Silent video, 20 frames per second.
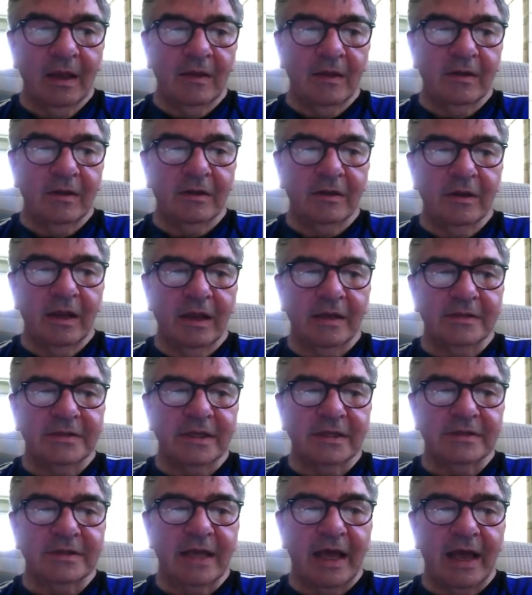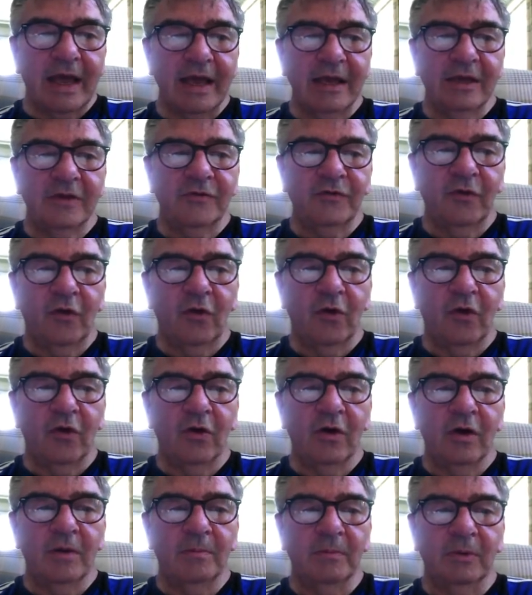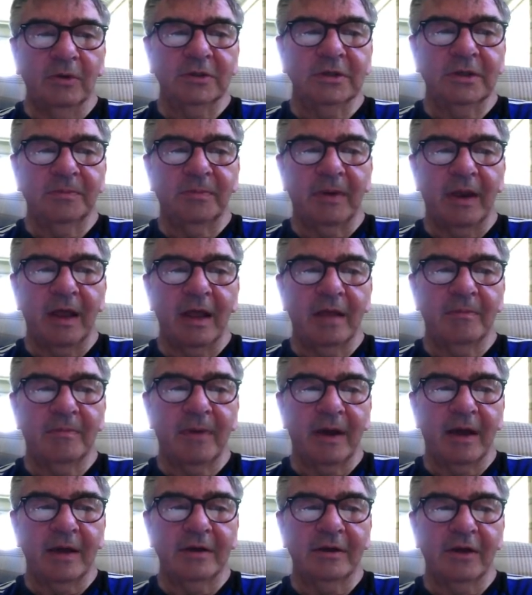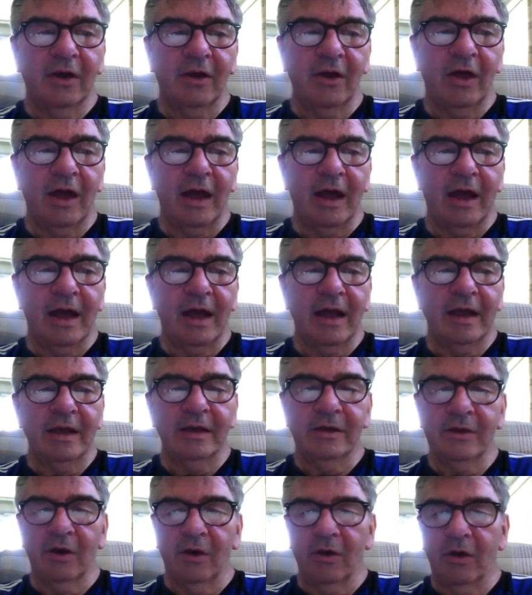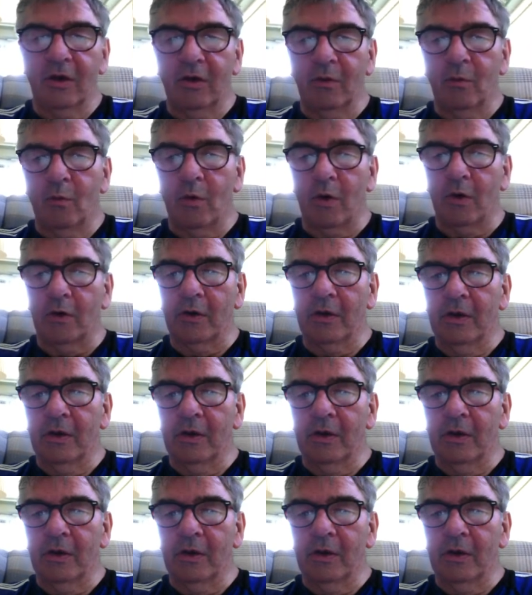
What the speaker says: it says H4 multiplied by $I, $1.